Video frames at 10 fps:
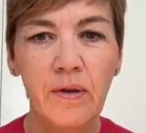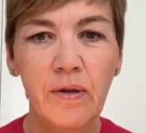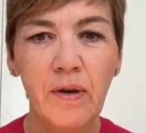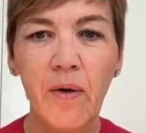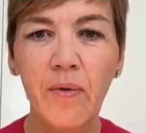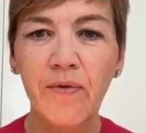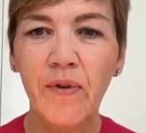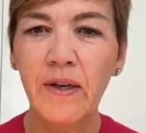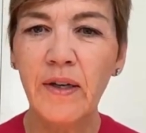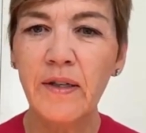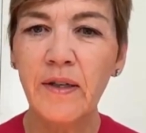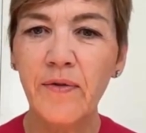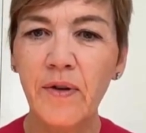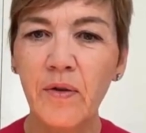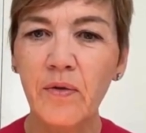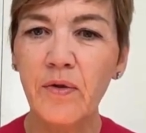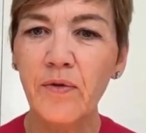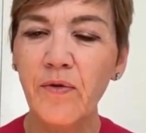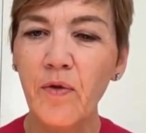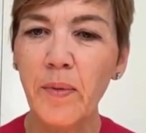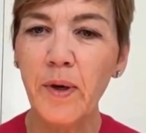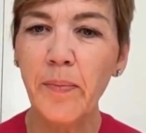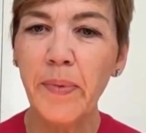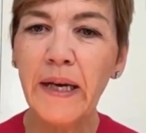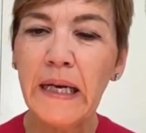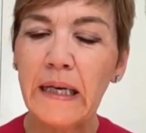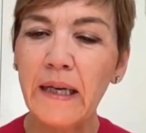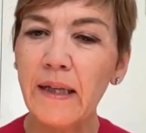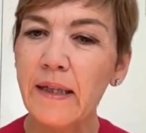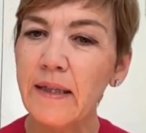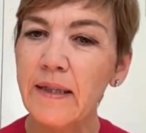I would find it difficult to form an opinion at this